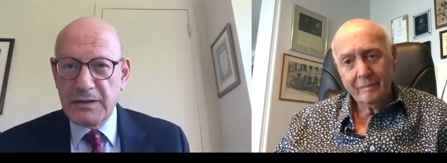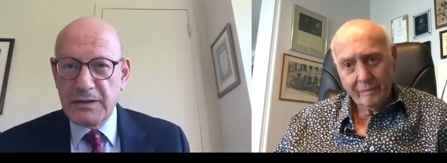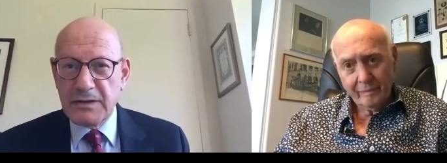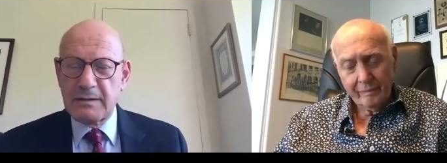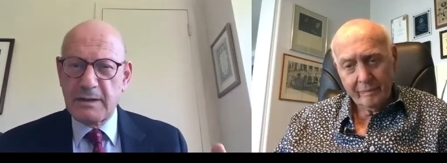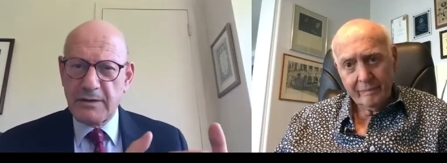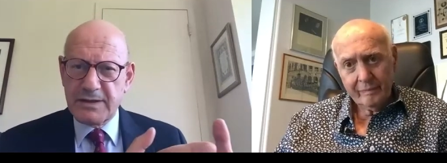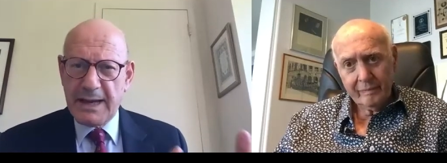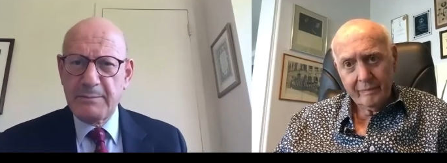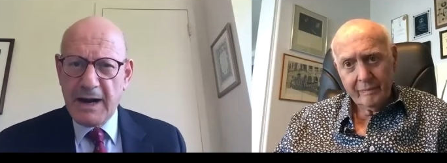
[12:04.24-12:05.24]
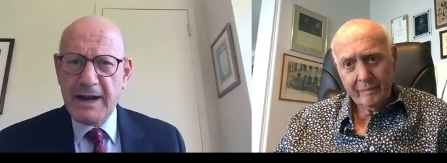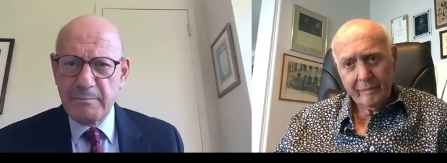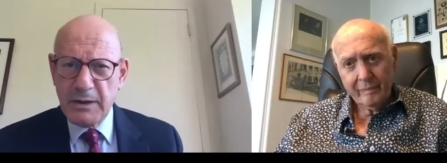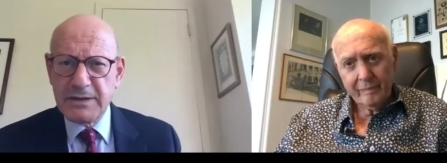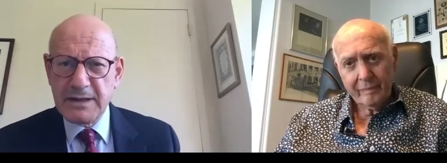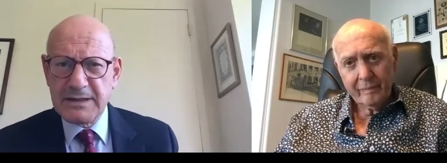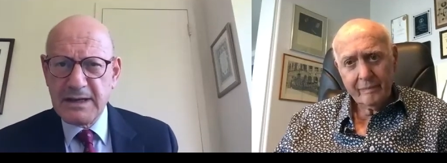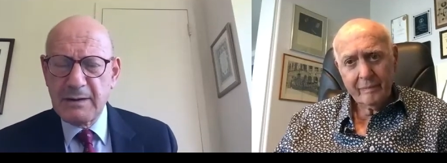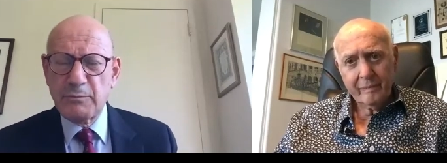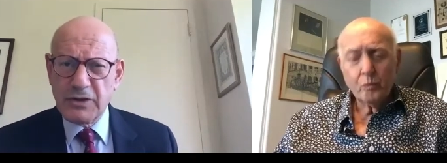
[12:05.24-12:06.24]
Speaker 1: Was the same kind of music
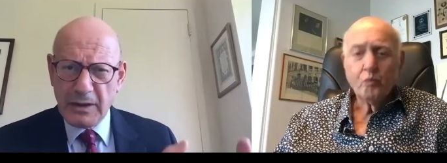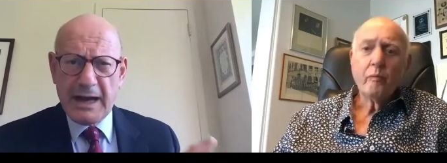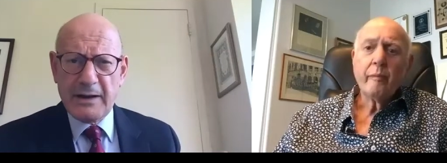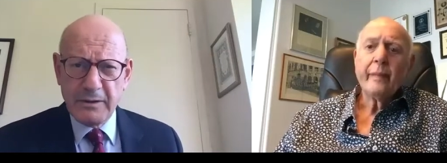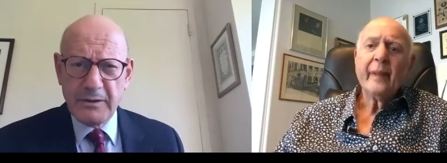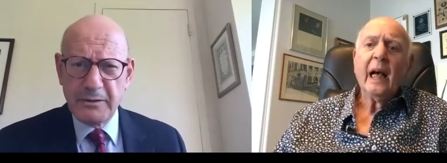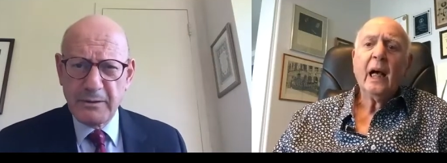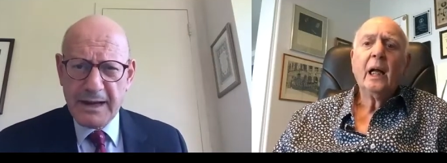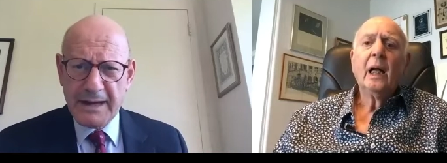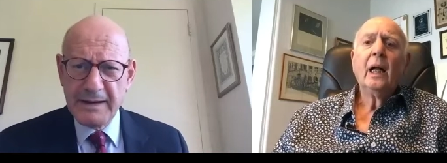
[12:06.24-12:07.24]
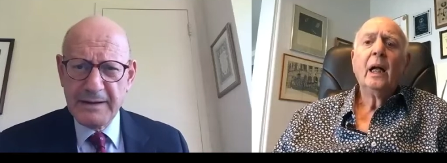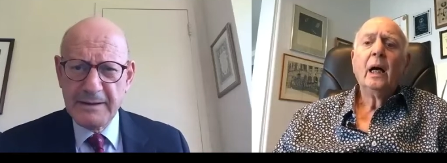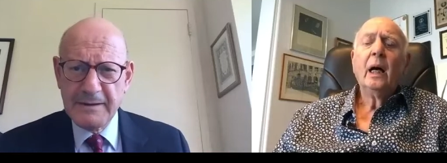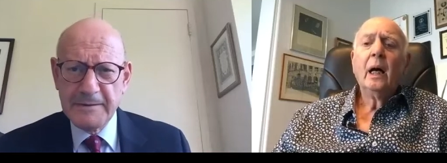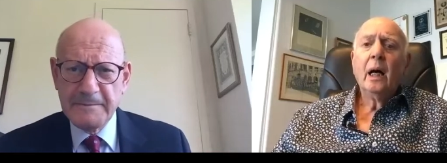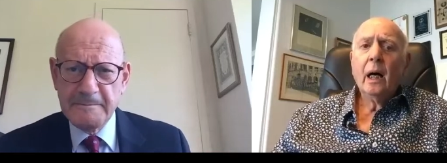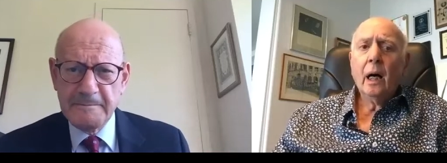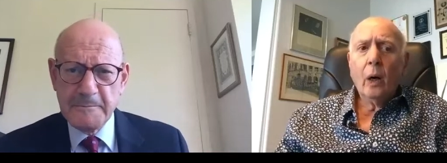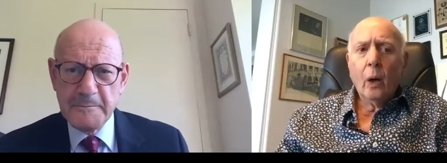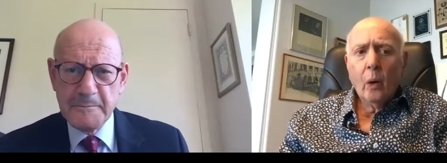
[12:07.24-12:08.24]
scene which allowed you to do that?
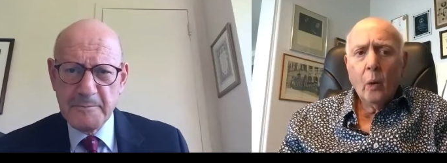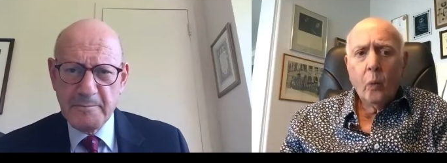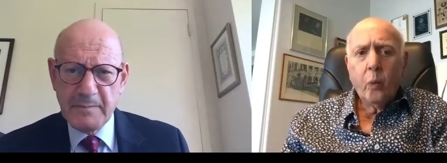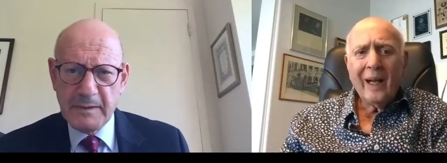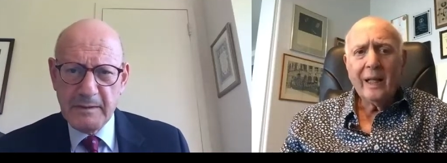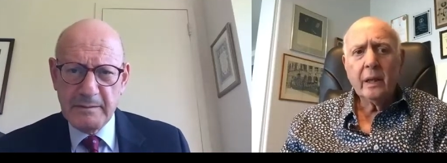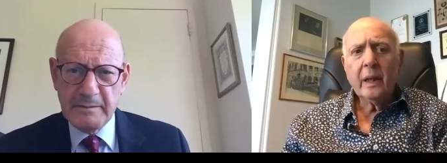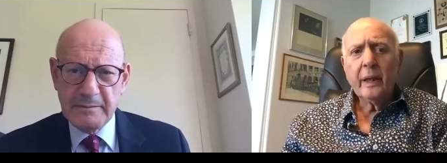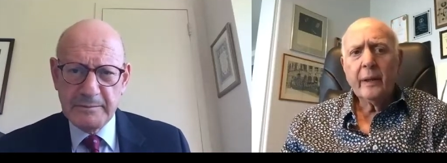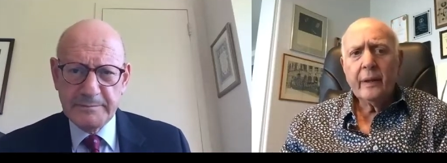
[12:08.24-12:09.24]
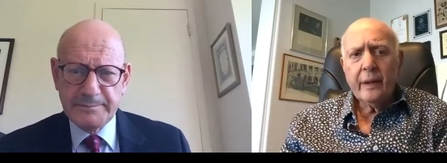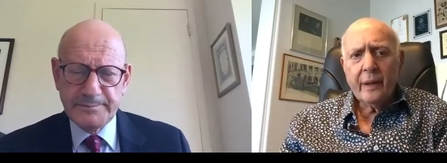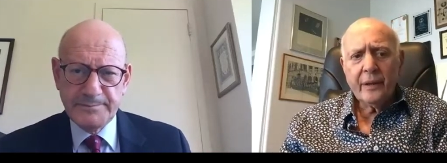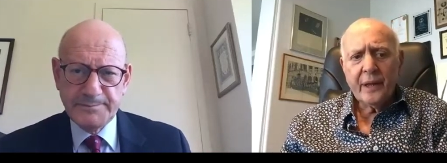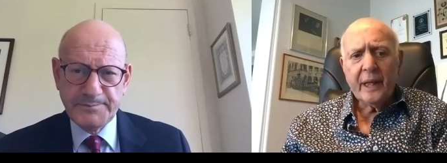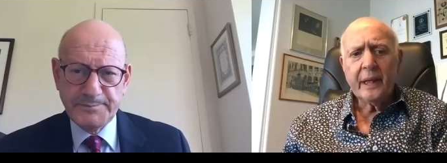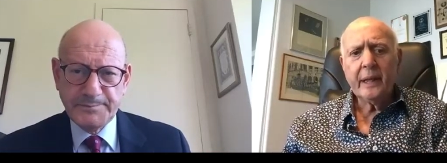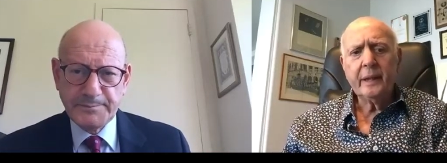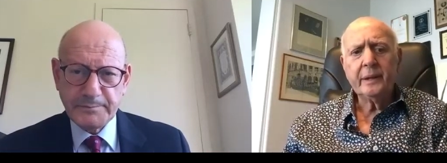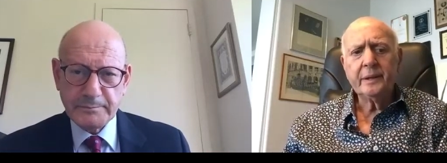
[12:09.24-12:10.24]
Well, the thing
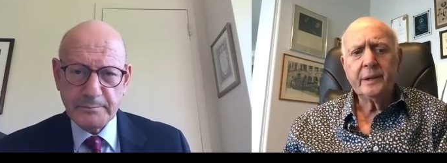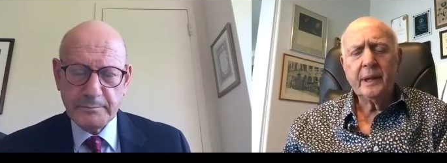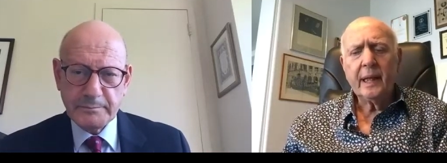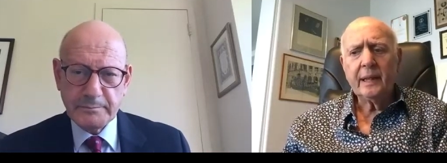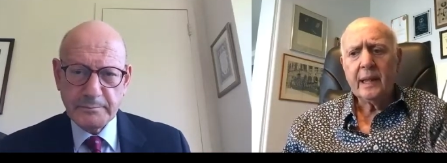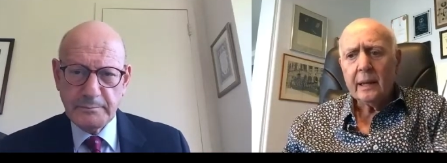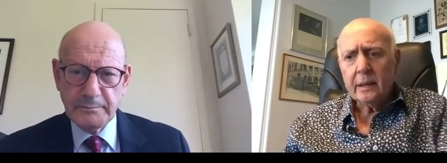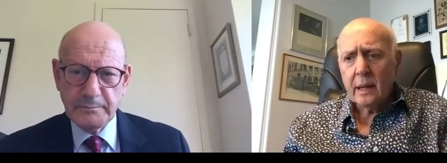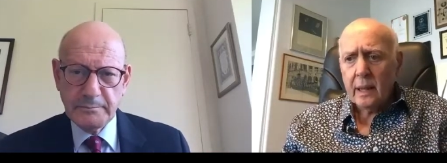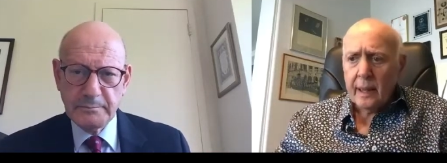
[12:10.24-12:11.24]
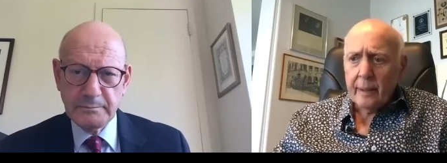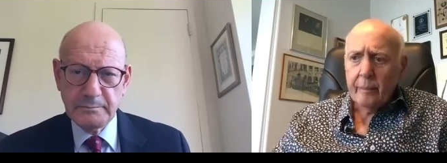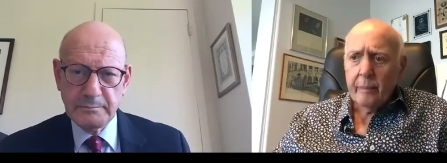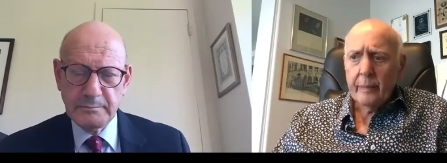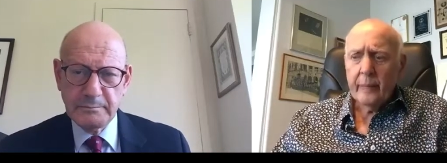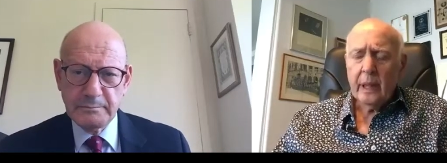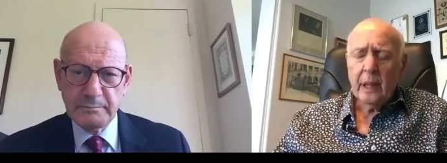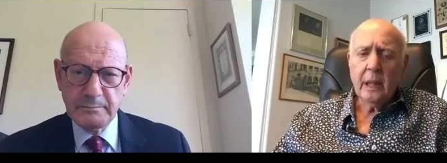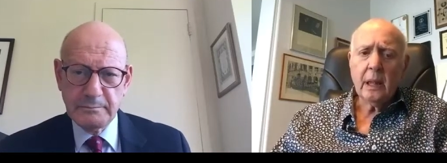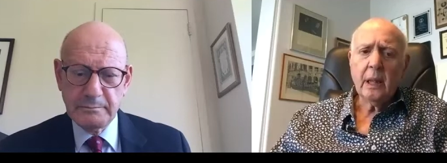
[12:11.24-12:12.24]
Speaker 2: is, at that time,
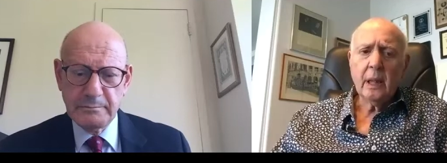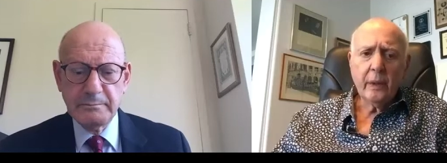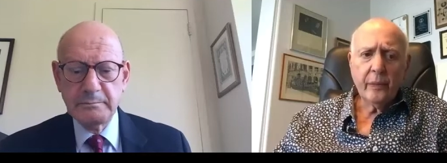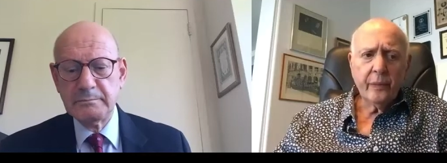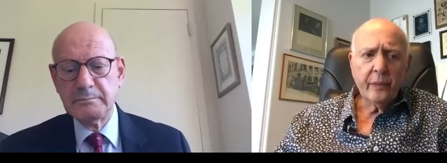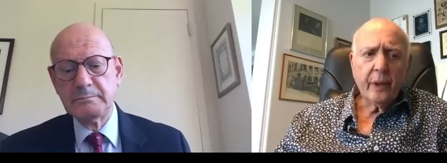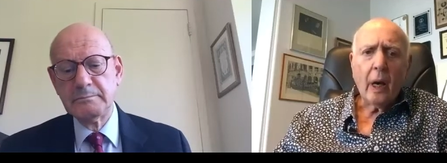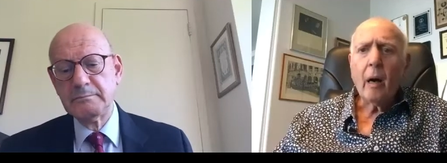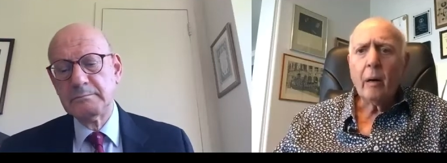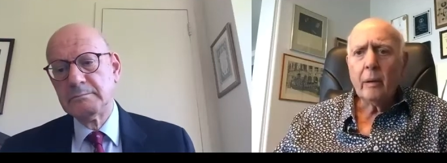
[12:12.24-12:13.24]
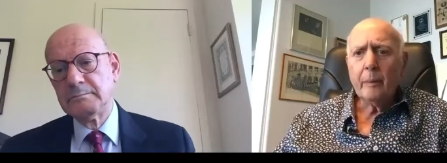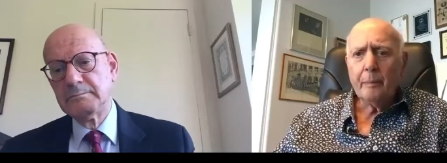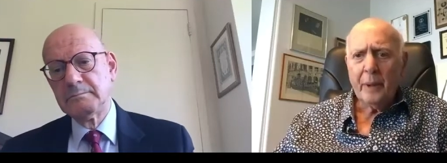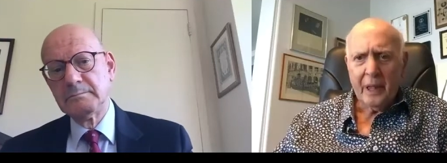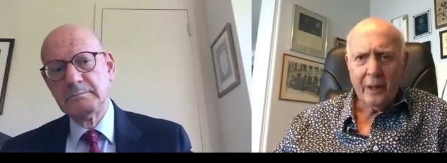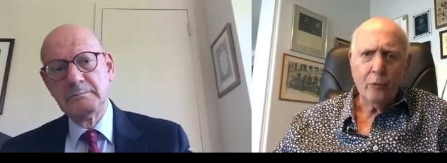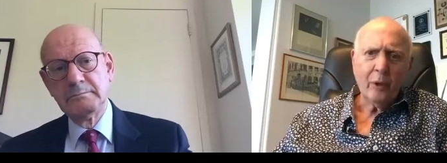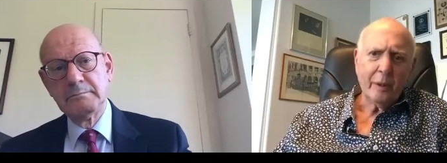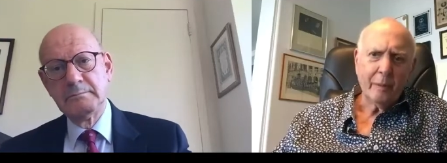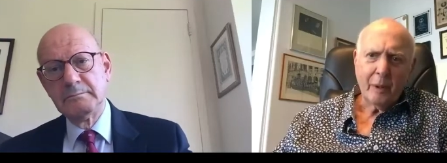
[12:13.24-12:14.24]
uh, the R&B,
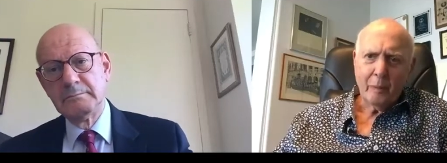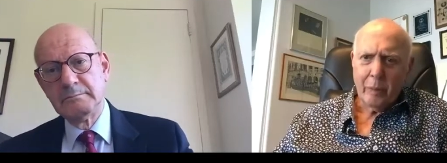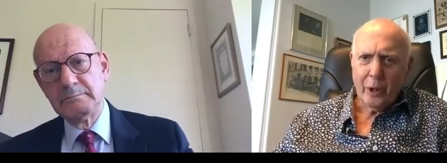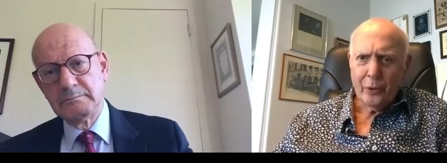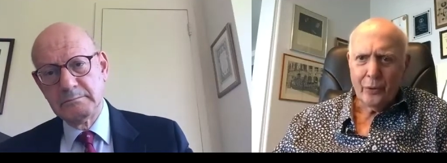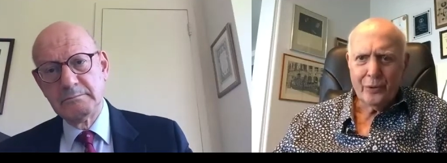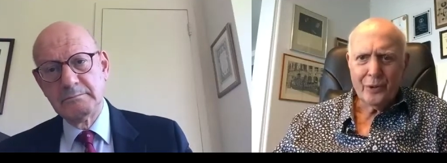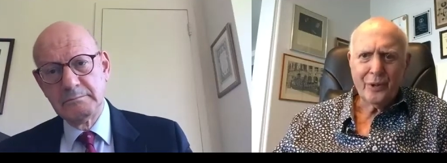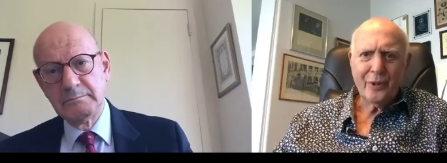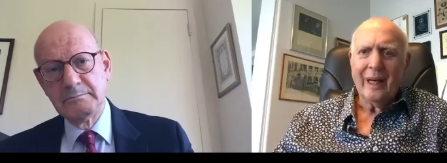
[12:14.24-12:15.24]
rhythm and blues,